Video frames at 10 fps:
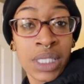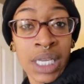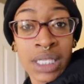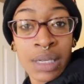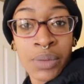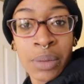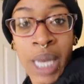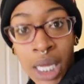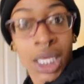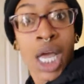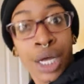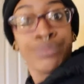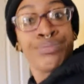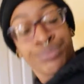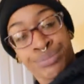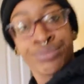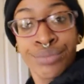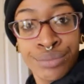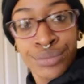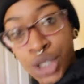say something, we be like, yup,
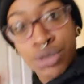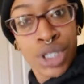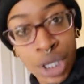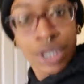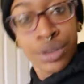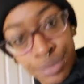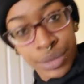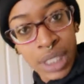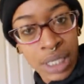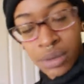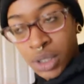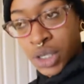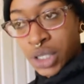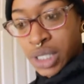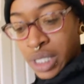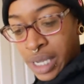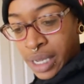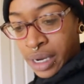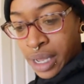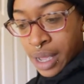you see it. Because that's what the girl
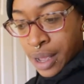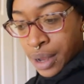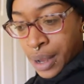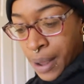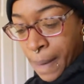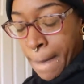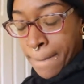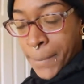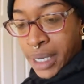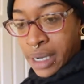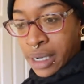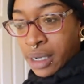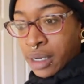said. But,